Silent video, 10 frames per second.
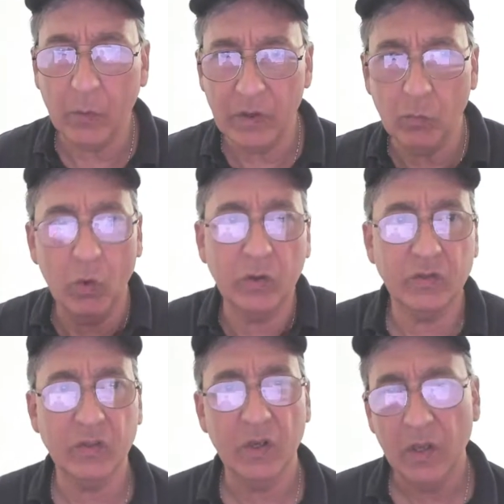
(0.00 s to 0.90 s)
it
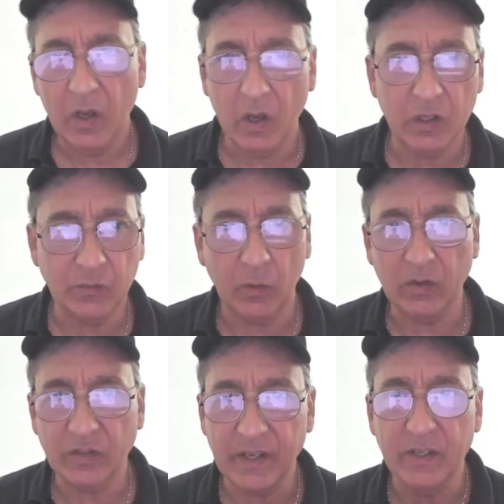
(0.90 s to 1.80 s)
works uh, as far
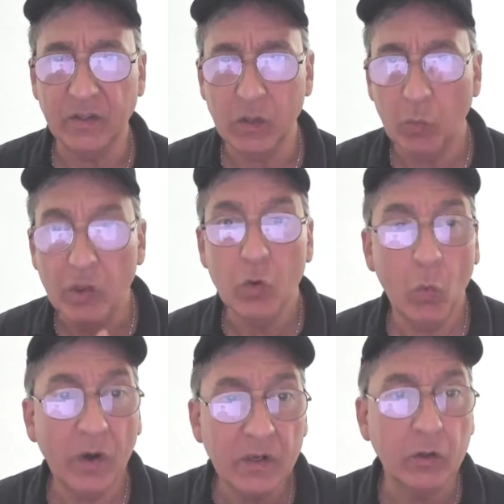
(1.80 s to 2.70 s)
as like, what you
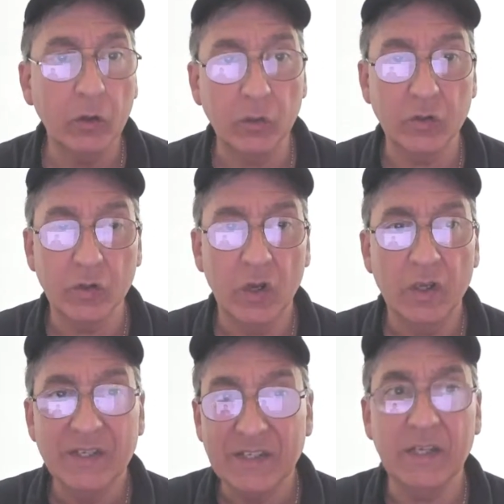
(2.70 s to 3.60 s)
want to do is
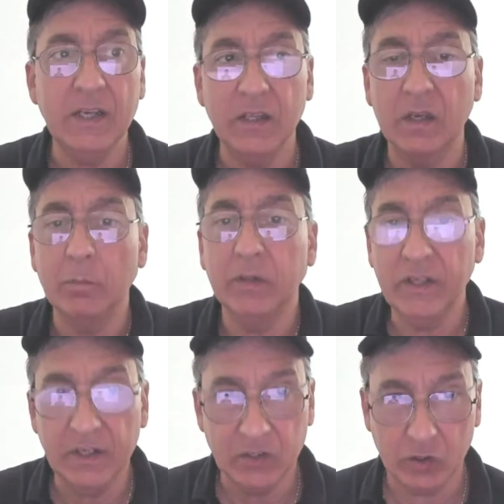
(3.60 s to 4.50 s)
see the
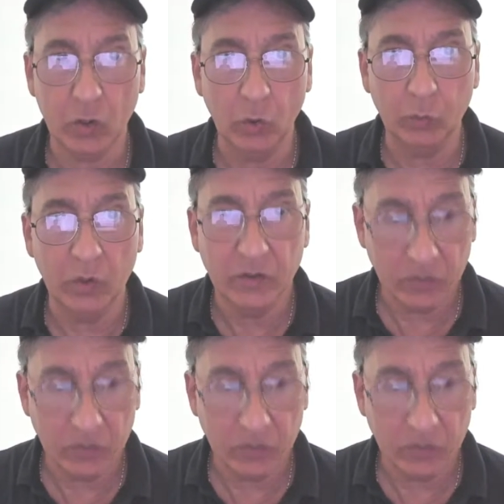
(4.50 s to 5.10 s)
completed sold ones,